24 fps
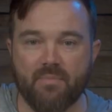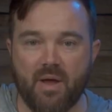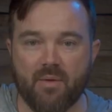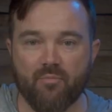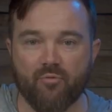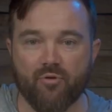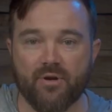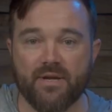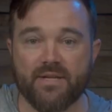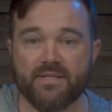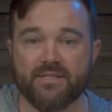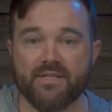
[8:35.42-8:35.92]

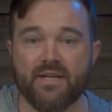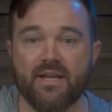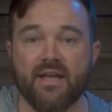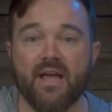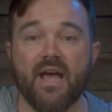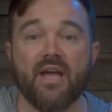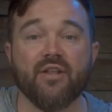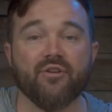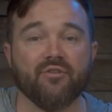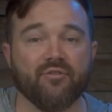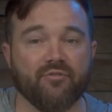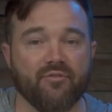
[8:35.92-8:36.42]
memories,
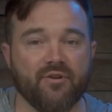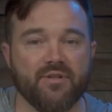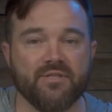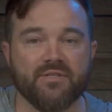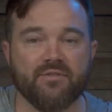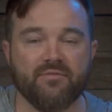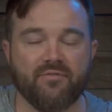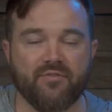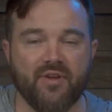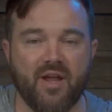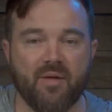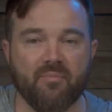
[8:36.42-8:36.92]
and your friends
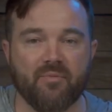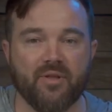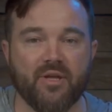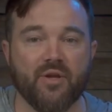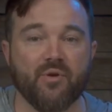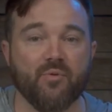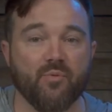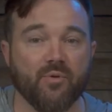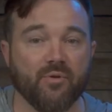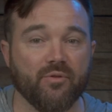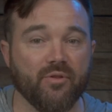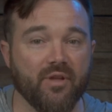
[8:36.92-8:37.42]
and family
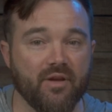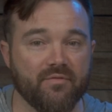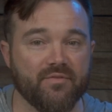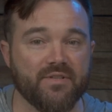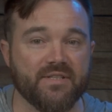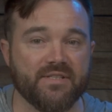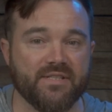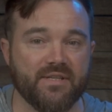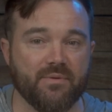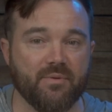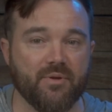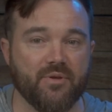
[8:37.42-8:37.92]
will love to
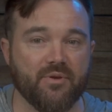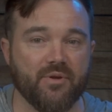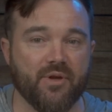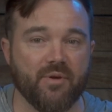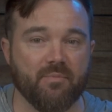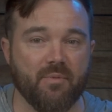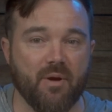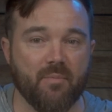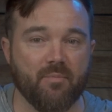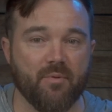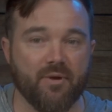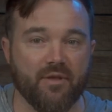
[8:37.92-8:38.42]
see what you
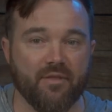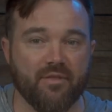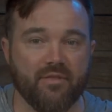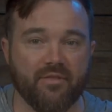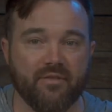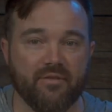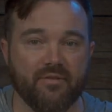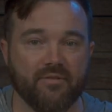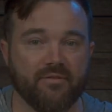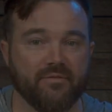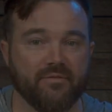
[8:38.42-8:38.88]
come up with.